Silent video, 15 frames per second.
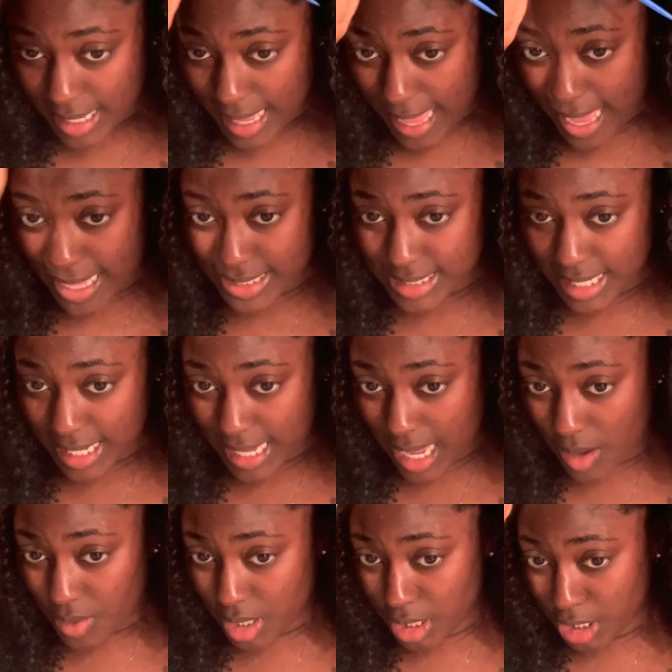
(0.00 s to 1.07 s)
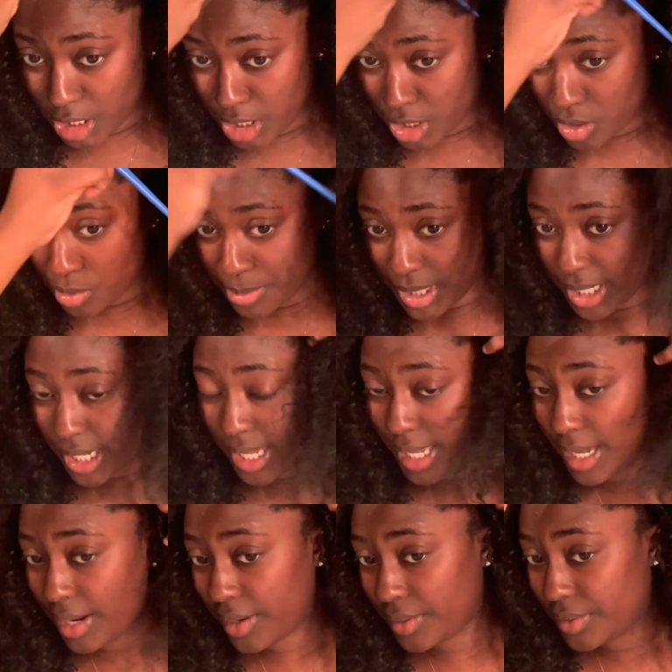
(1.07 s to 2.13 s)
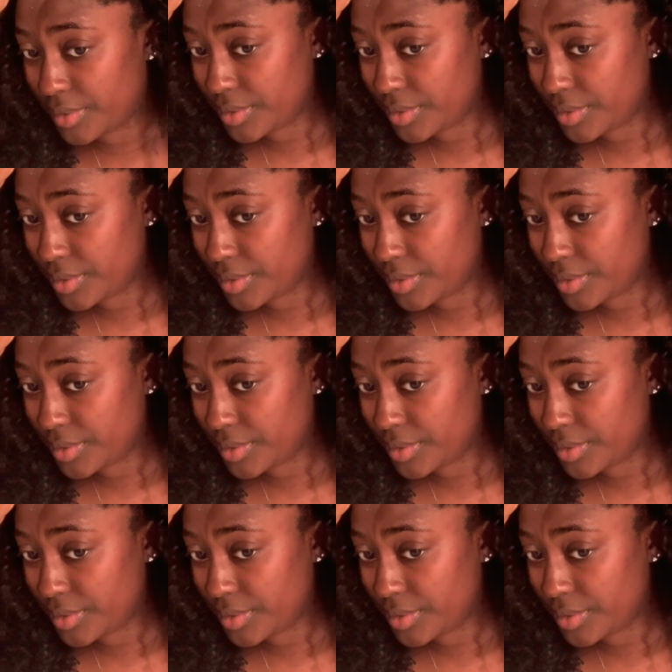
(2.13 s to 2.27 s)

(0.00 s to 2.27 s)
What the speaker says: I take out a little bit of hair.